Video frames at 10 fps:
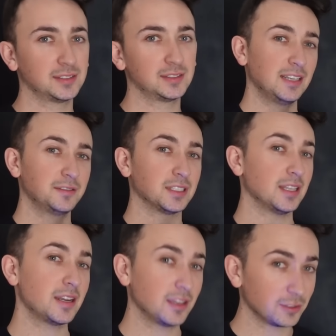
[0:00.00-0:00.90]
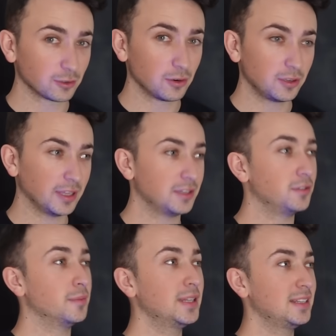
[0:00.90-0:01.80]
This gives a lot of control and
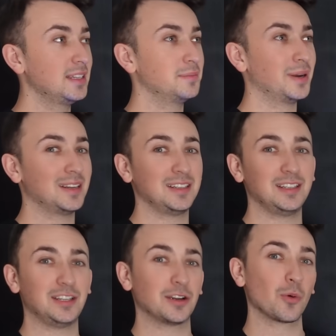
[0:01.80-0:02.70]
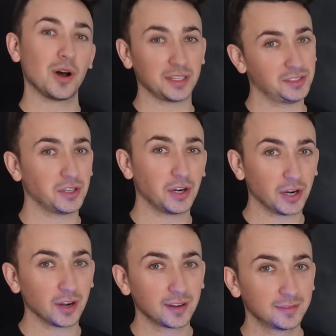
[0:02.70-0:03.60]
tunability, but your wallet's gonna
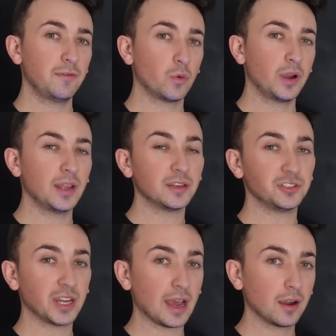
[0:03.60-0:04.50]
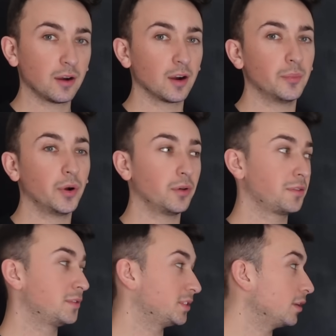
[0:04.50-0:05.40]
hurt. The F1 and Jack are
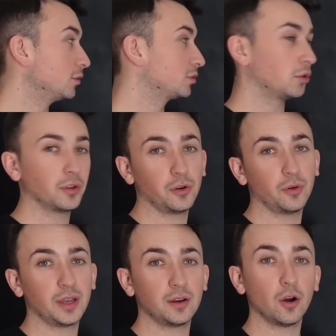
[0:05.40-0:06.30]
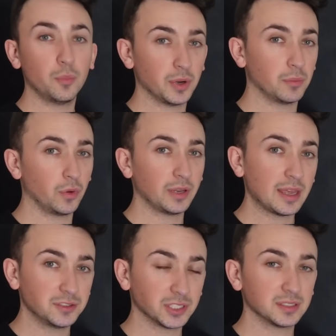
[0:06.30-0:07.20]
both single solenoid open bolt
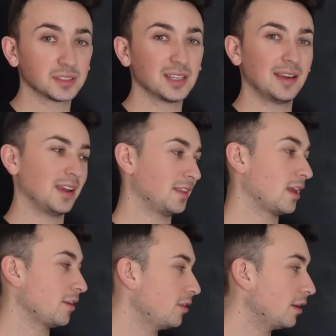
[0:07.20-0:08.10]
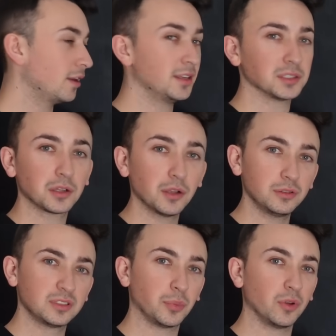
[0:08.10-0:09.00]
engines, and the Kythera is a
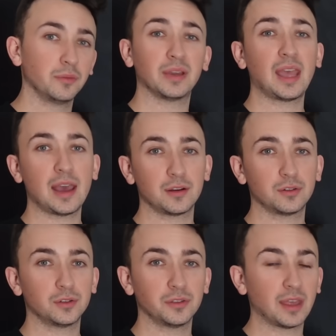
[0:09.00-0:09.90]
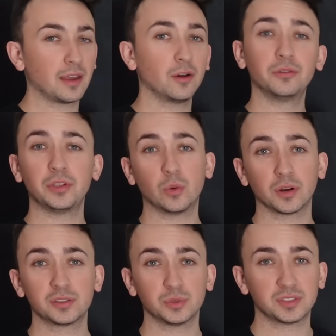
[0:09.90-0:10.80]
closed bolt mechanical that only
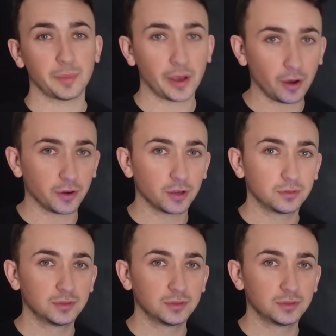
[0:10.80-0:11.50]
works with semi-auto.